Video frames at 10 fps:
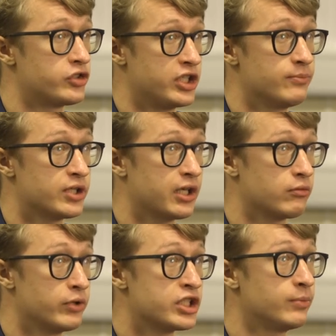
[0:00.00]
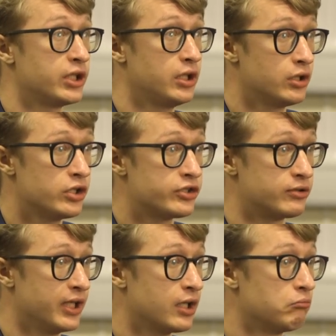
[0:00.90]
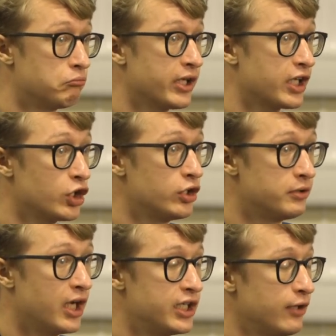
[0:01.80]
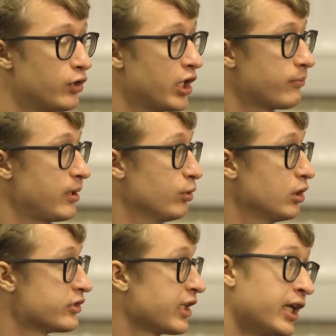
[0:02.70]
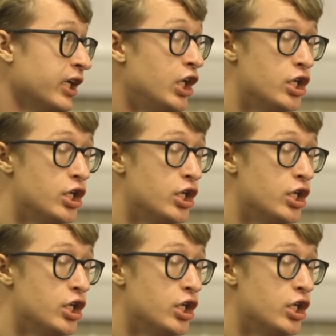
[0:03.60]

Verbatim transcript: seems like reasonably like like a good idea for a lot of people is like